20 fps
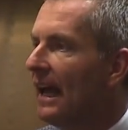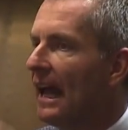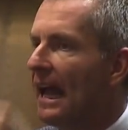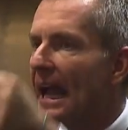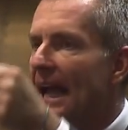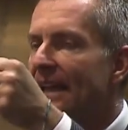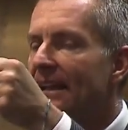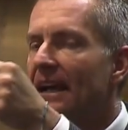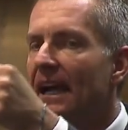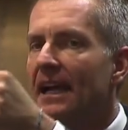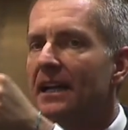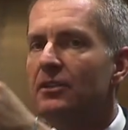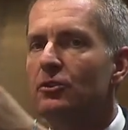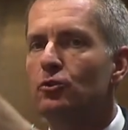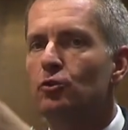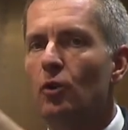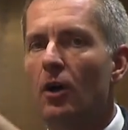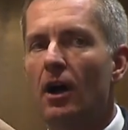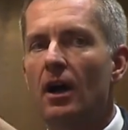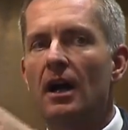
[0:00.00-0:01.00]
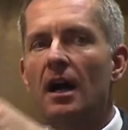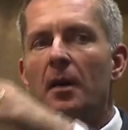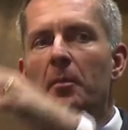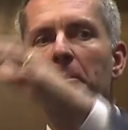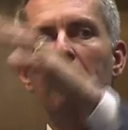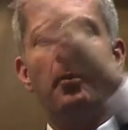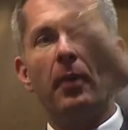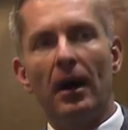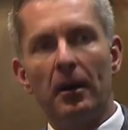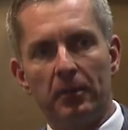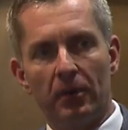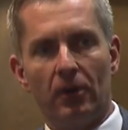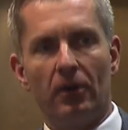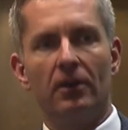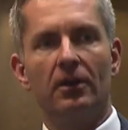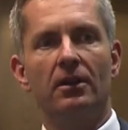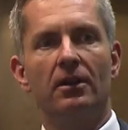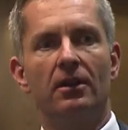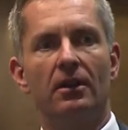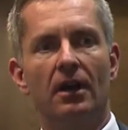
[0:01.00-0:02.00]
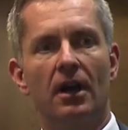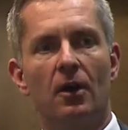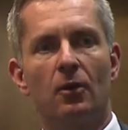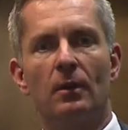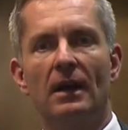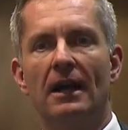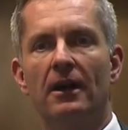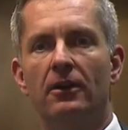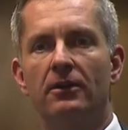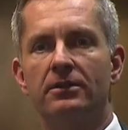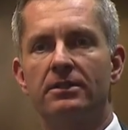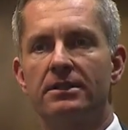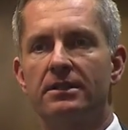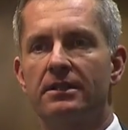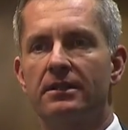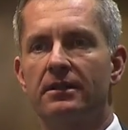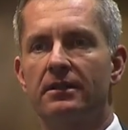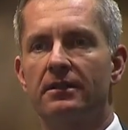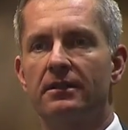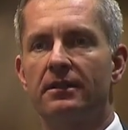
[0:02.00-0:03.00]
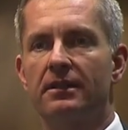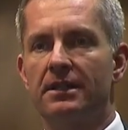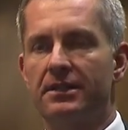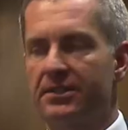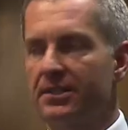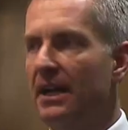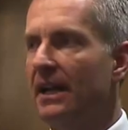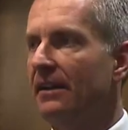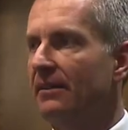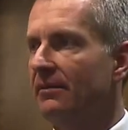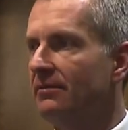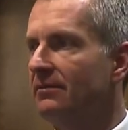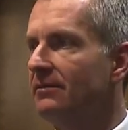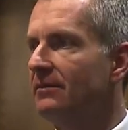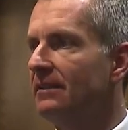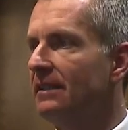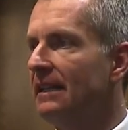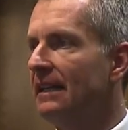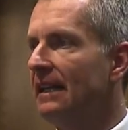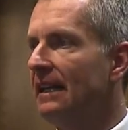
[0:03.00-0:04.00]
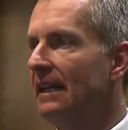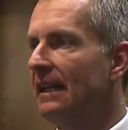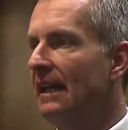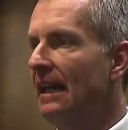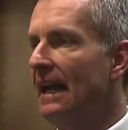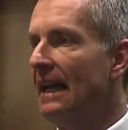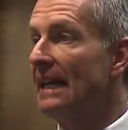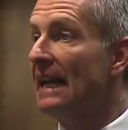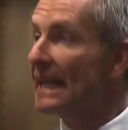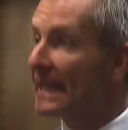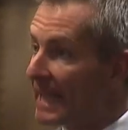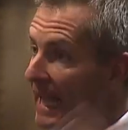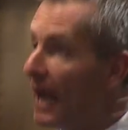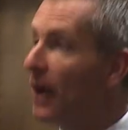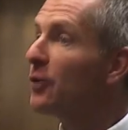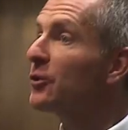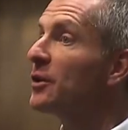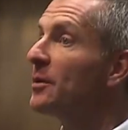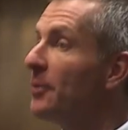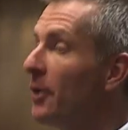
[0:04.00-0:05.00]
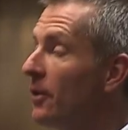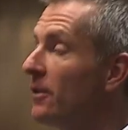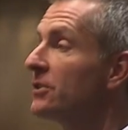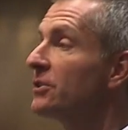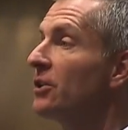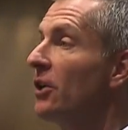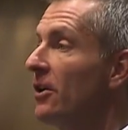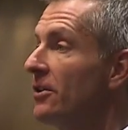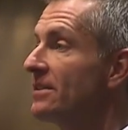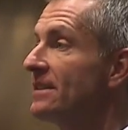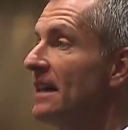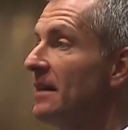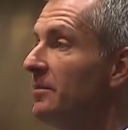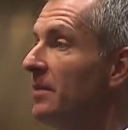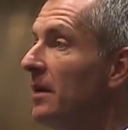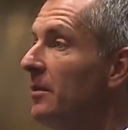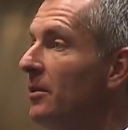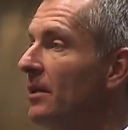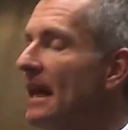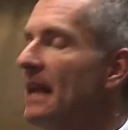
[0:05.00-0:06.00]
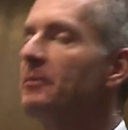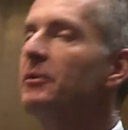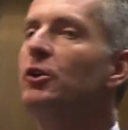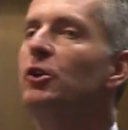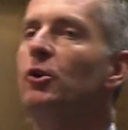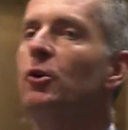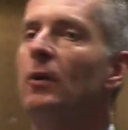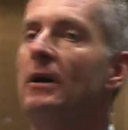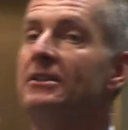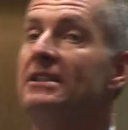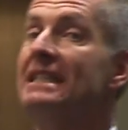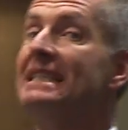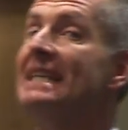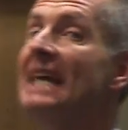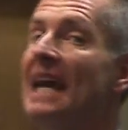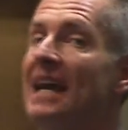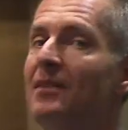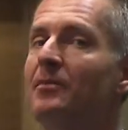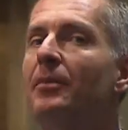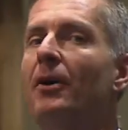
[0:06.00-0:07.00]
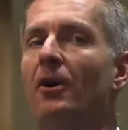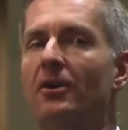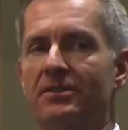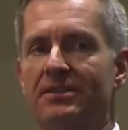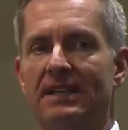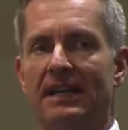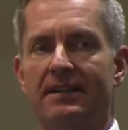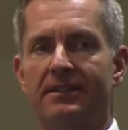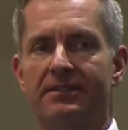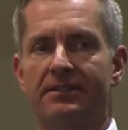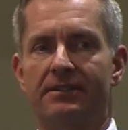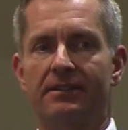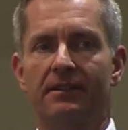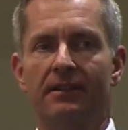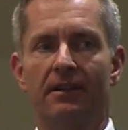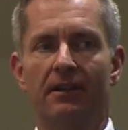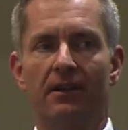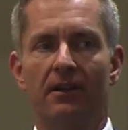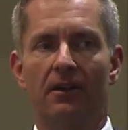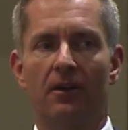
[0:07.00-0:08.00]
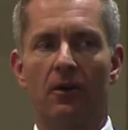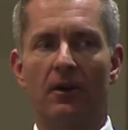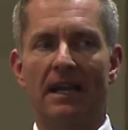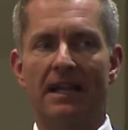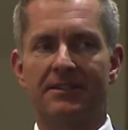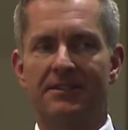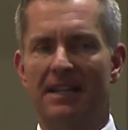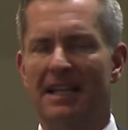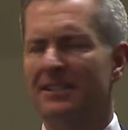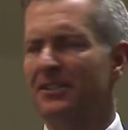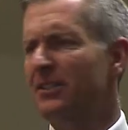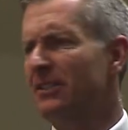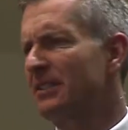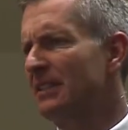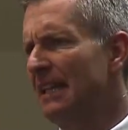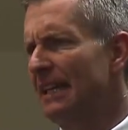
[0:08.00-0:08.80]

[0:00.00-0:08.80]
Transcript: and I draw a bubble around the sun, and I count up all the stars in that bubble, and I'm gonna go out to 10 parsecs. Okay, so that's just